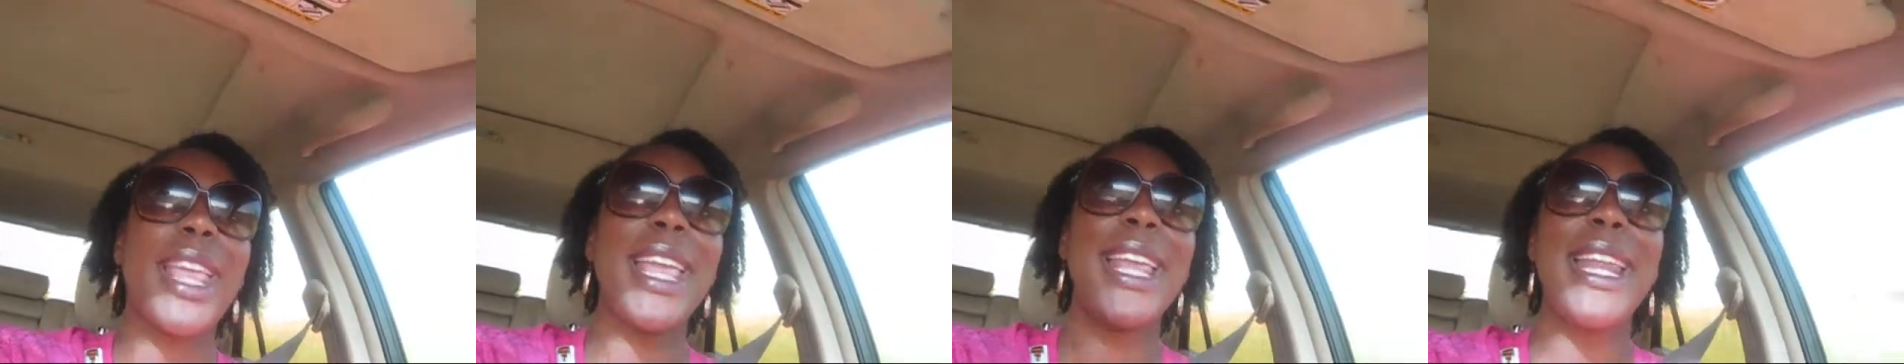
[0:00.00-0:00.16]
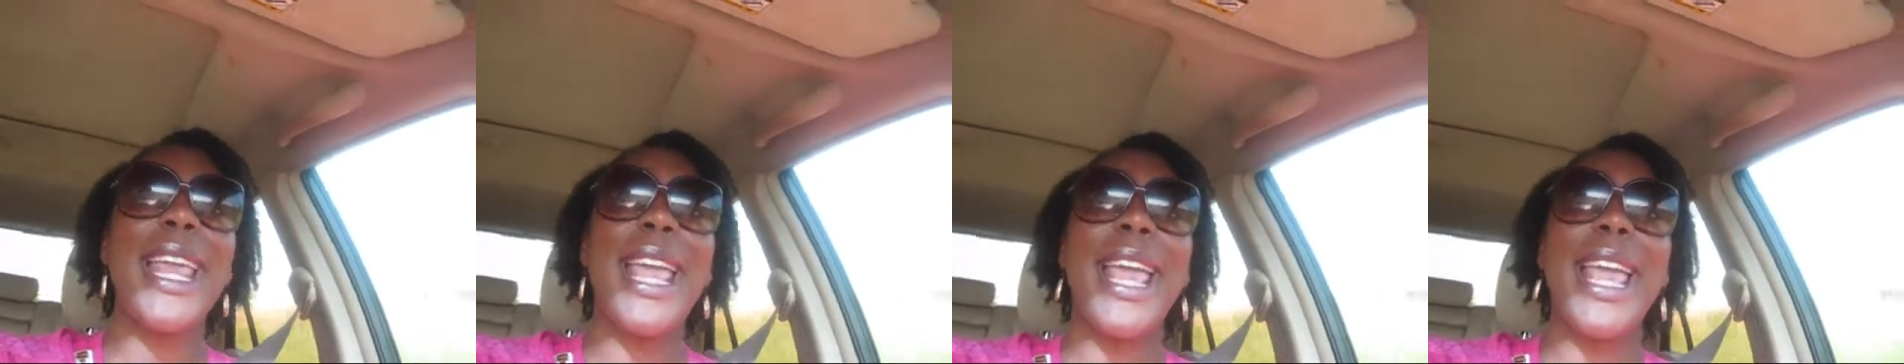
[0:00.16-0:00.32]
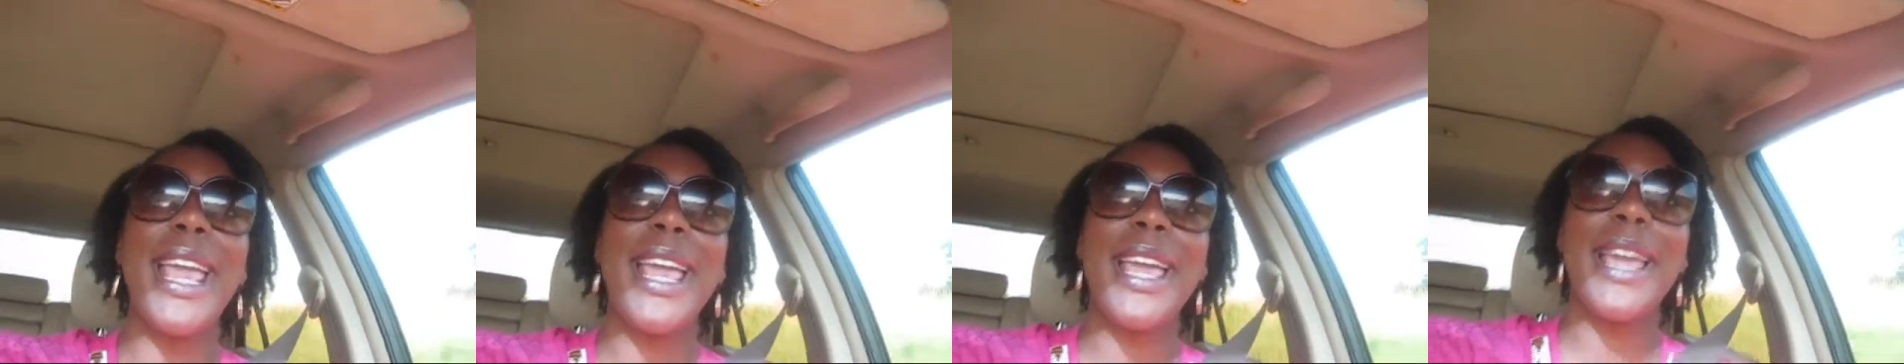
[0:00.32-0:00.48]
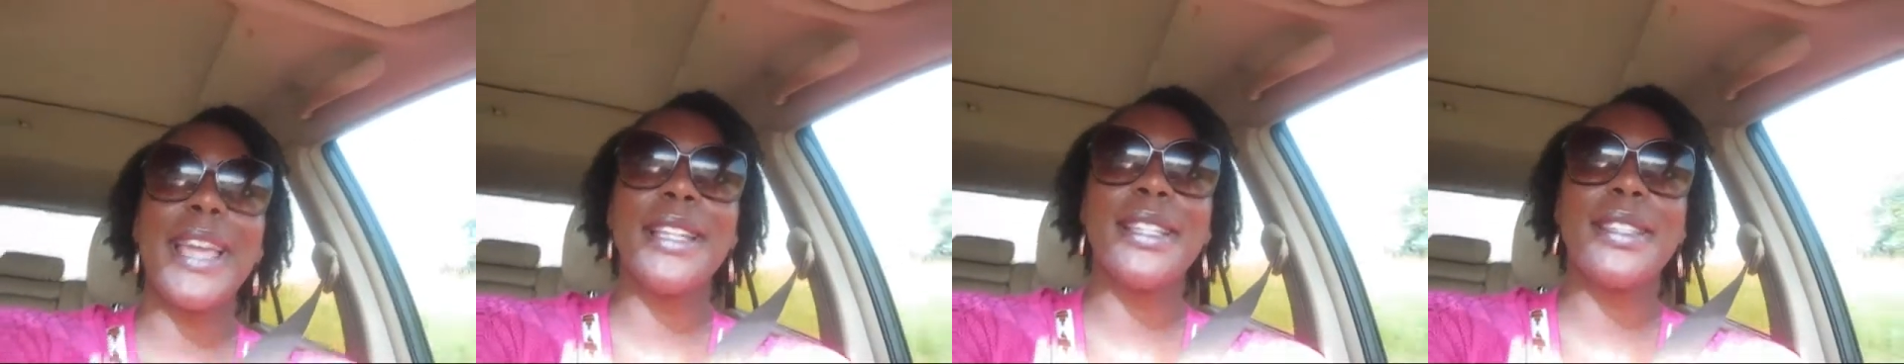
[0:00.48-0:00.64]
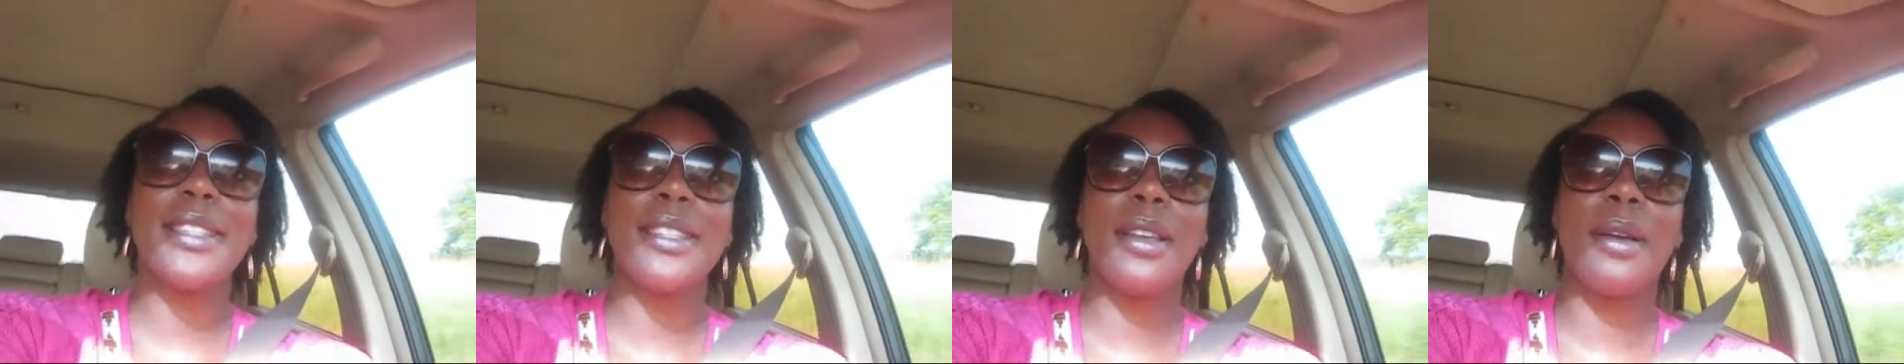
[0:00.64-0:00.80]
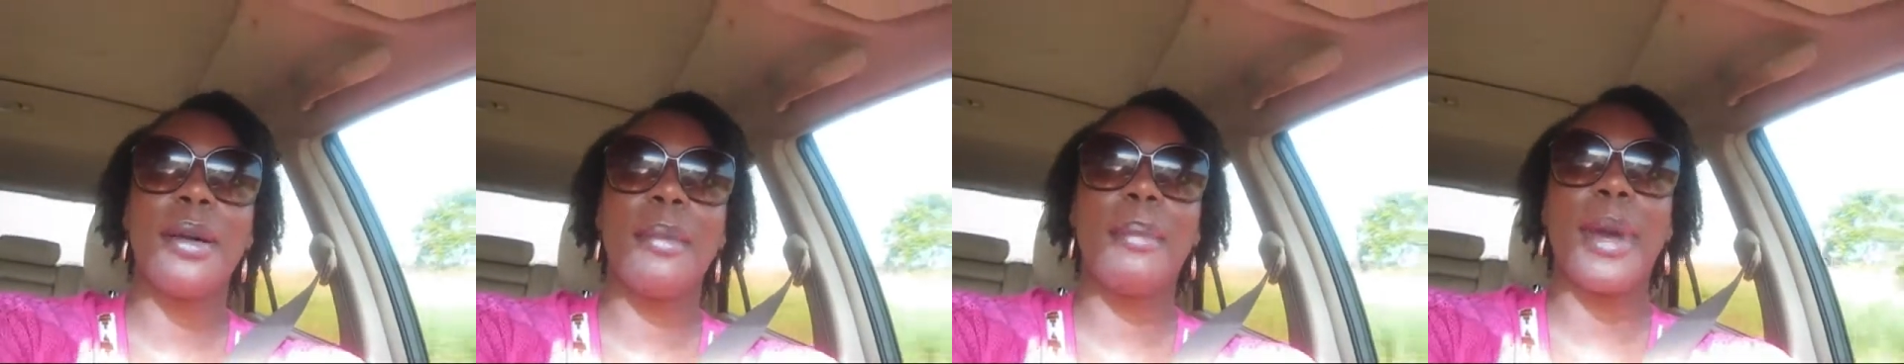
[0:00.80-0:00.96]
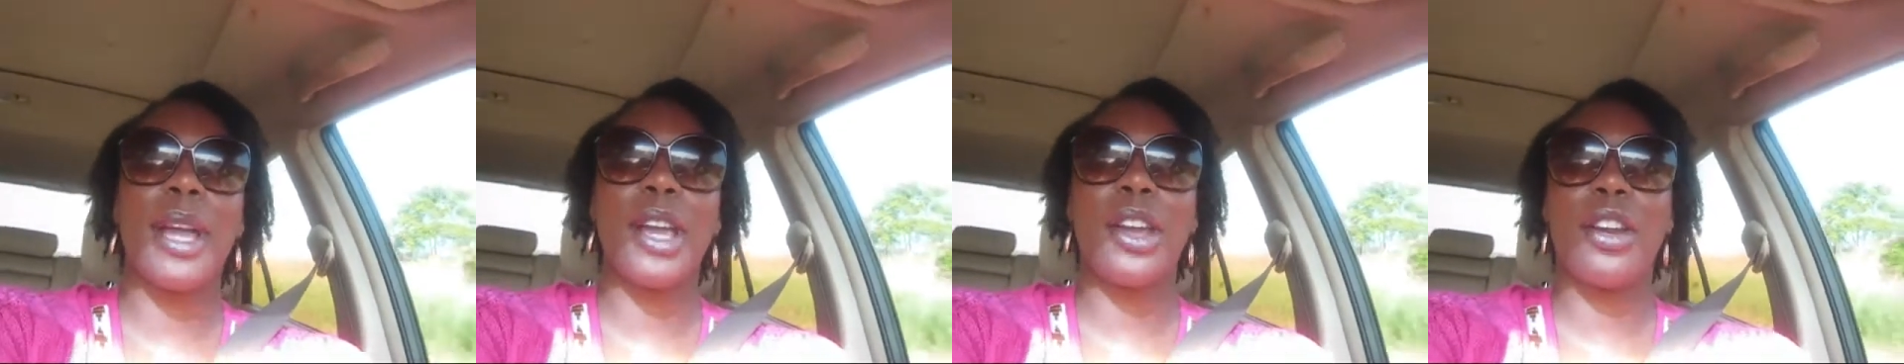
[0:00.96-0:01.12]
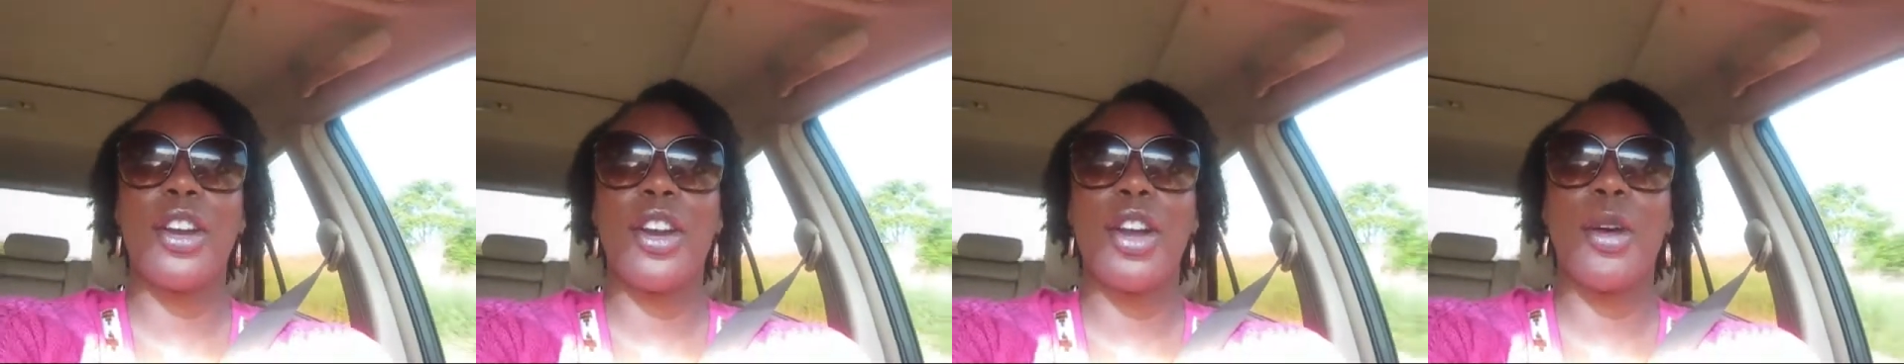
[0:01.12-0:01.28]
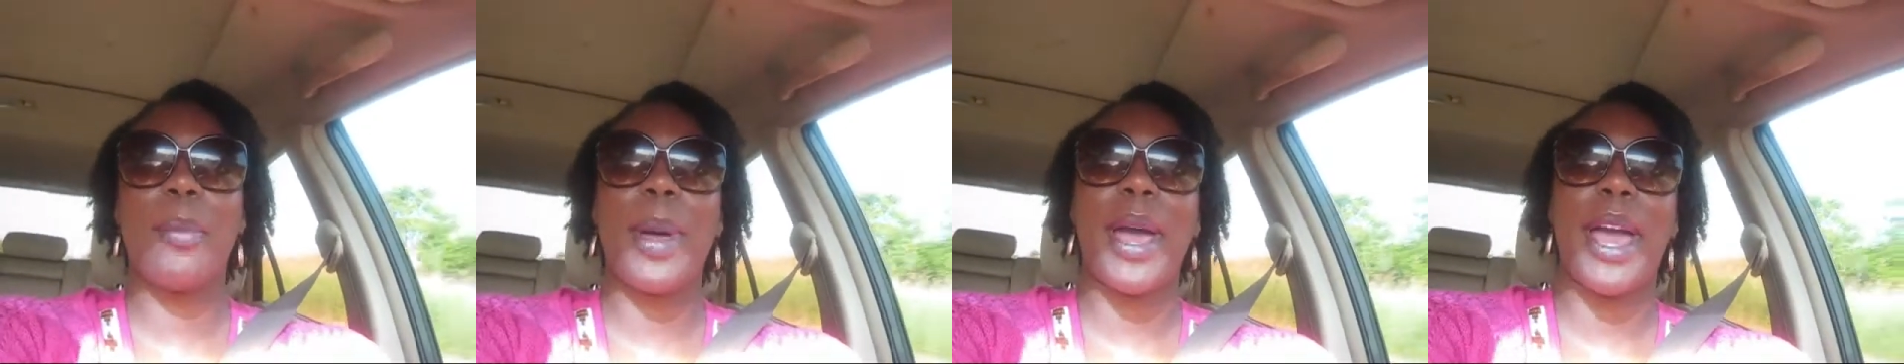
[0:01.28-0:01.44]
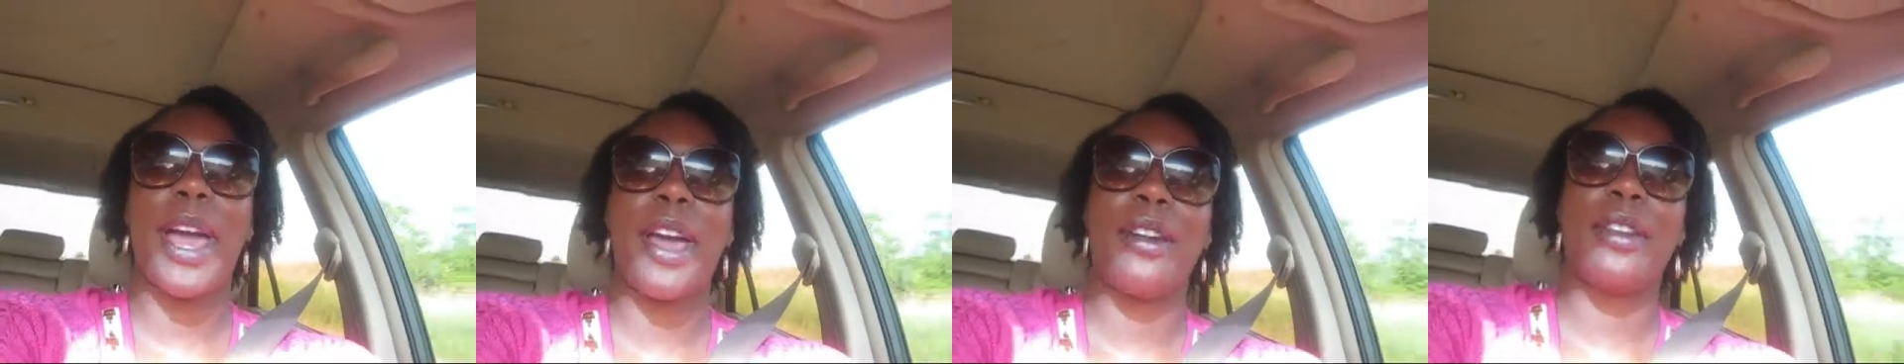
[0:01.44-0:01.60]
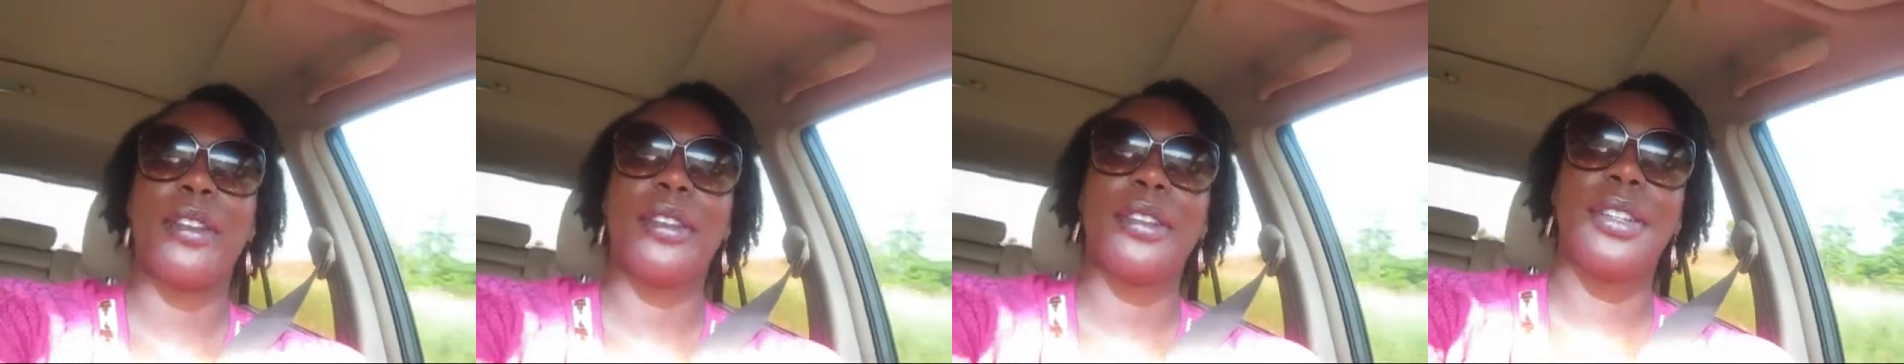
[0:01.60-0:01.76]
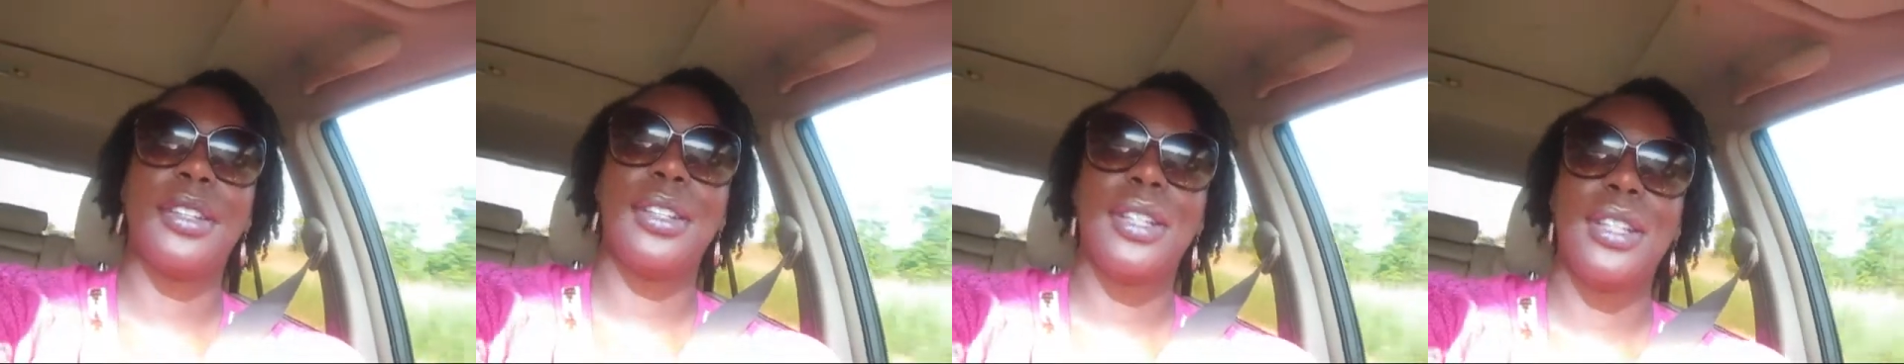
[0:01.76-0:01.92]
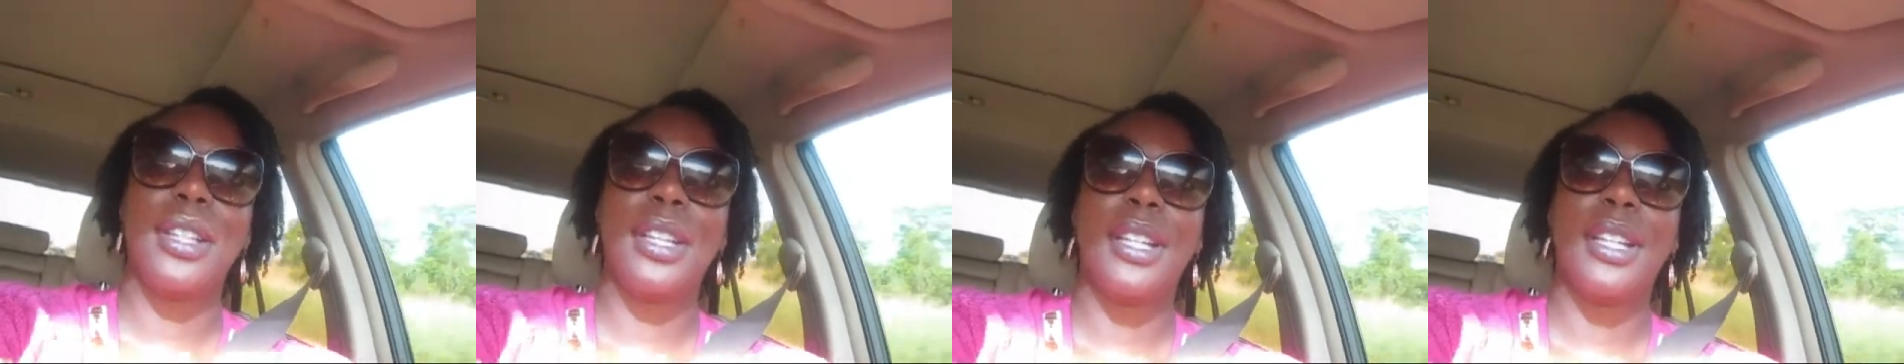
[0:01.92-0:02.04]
enhanced my curl pattern.